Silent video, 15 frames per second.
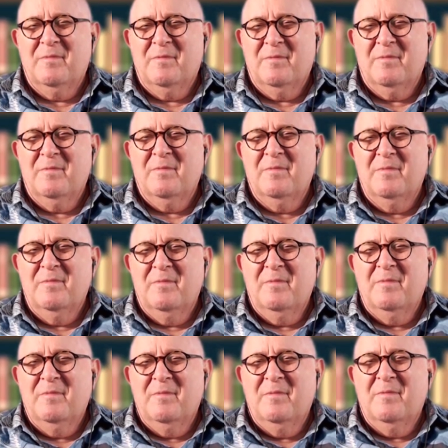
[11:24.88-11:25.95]

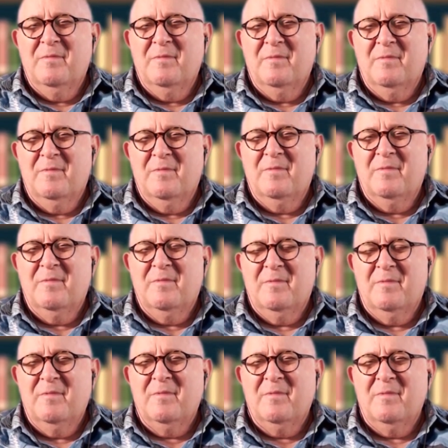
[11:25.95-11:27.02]

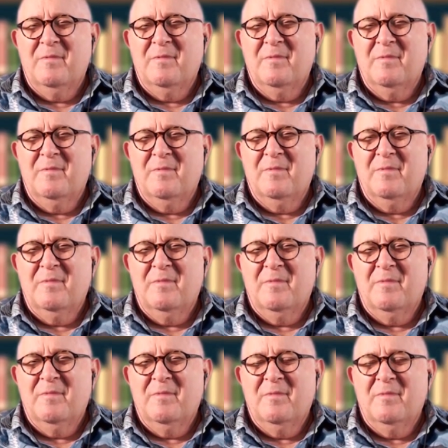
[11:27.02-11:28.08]

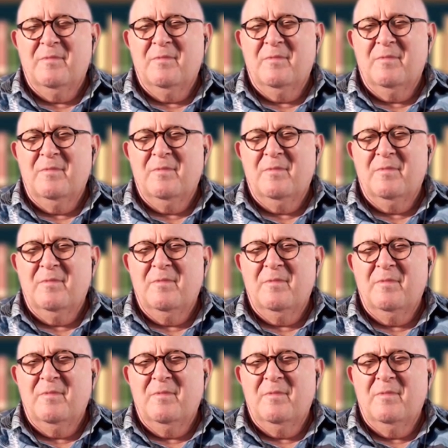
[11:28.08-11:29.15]

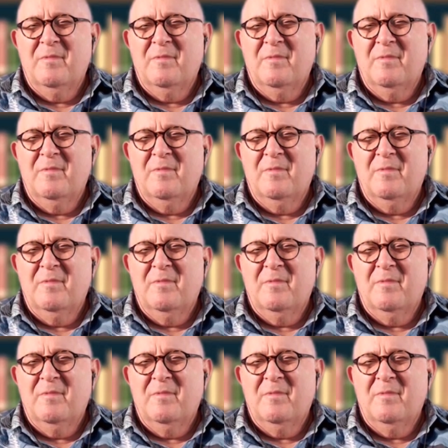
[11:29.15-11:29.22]
The person shown says nothing.